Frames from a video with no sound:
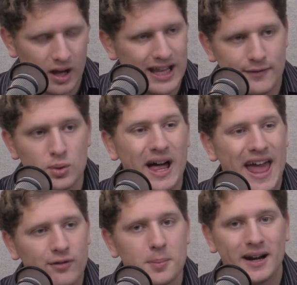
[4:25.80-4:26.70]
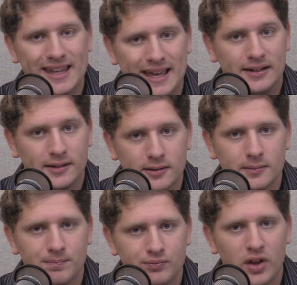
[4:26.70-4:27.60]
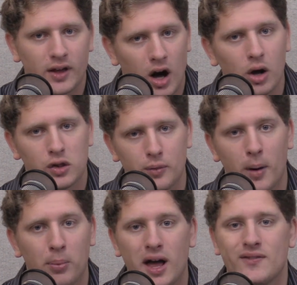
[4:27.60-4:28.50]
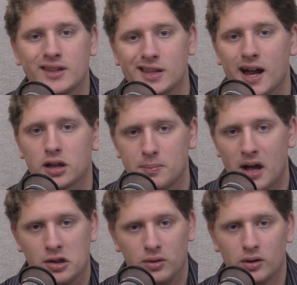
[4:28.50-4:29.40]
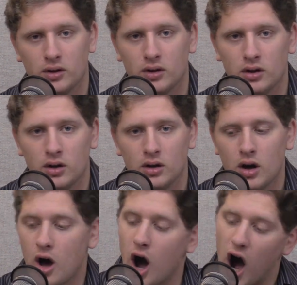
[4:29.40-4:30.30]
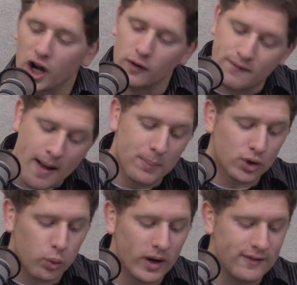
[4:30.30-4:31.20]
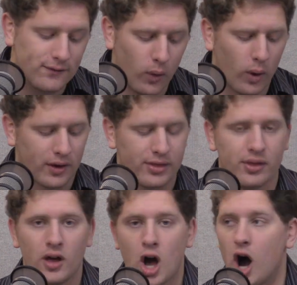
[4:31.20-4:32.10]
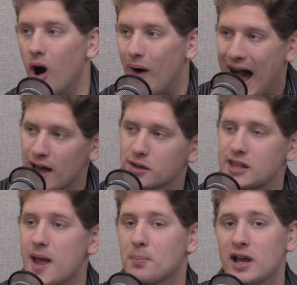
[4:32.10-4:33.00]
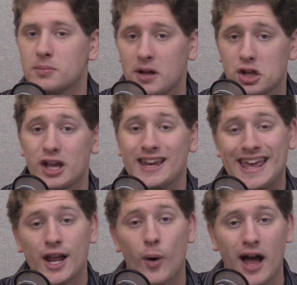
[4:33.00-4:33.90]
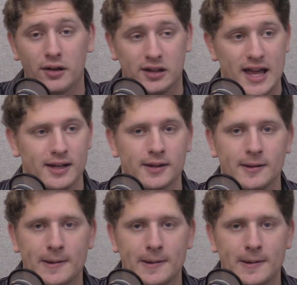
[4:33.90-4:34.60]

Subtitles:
Again, if you let everybody in to the college football playoff, it's not as special. On November 24th, Ohio State plays Michigan in Ohio State.